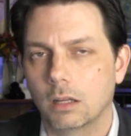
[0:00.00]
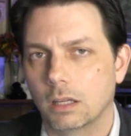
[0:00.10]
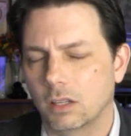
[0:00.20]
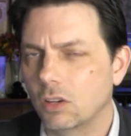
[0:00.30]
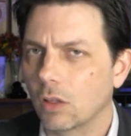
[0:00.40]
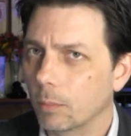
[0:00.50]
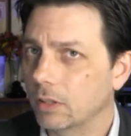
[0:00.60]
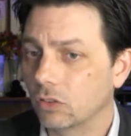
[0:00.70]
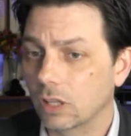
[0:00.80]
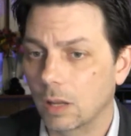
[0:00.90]
Another
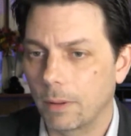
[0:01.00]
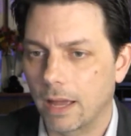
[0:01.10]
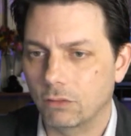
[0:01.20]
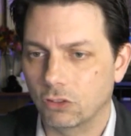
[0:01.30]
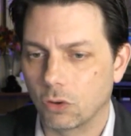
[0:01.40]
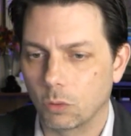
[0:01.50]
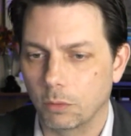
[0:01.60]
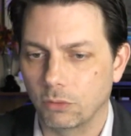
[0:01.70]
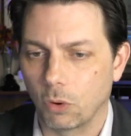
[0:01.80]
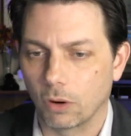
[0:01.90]
piece of the clip I haven't shown
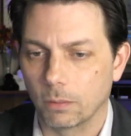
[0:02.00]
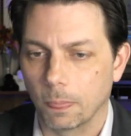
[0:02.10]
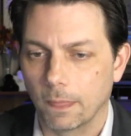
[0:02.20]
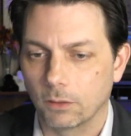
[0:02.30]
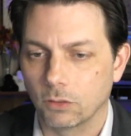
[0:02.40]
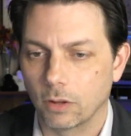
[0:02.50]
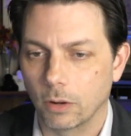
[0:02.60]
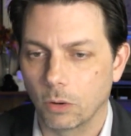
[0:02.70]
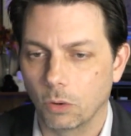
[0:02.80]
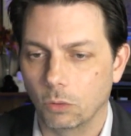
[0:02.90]
before.
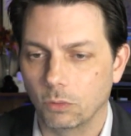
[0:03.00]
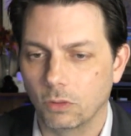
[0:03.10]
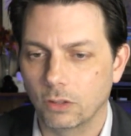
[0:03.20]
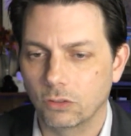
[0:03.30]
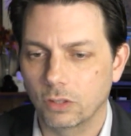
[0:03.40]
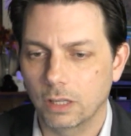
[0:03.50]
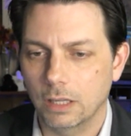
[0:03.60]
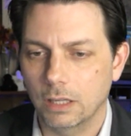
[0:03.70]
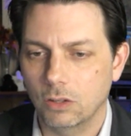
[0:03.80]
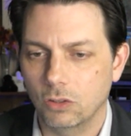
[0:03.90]
So this
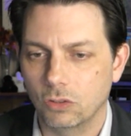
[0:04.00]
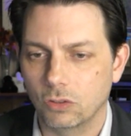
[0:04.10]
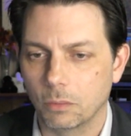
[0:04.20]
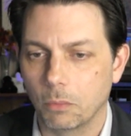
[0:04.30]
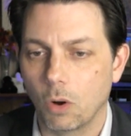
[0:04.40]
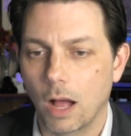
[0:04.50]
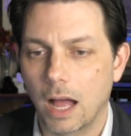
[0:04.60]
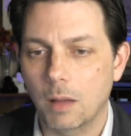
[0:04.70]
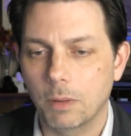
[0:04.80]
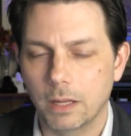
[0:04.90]
is
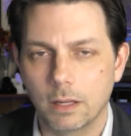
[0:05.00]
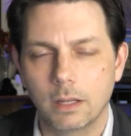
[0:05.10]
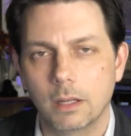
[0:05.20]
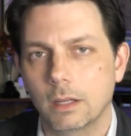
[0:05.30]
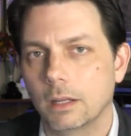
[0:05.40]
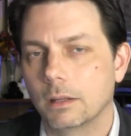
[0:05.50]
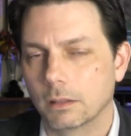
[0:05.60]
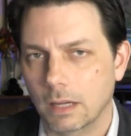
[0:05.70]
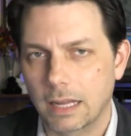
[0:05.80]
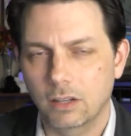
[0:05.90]
Mohammed
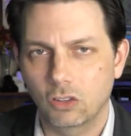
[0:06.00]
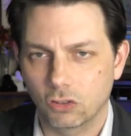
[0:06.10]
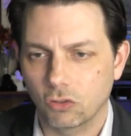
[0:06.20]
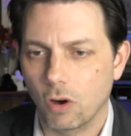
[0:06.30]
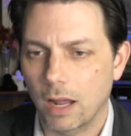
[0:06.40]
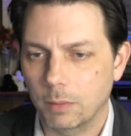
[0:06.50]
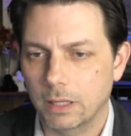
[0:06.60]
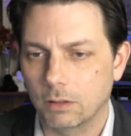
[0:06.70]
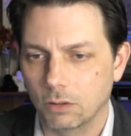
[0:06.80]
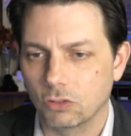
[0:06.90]
kind of
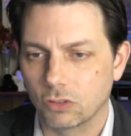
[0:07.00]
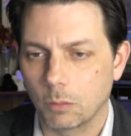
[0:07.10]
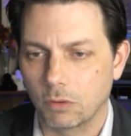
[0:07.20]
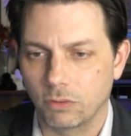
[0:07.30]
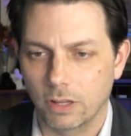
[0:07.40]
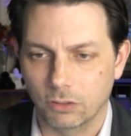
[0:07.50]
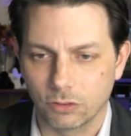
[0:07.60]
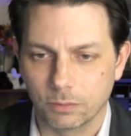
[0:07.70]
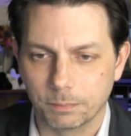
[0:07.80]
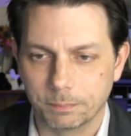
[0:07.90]
describing some of this.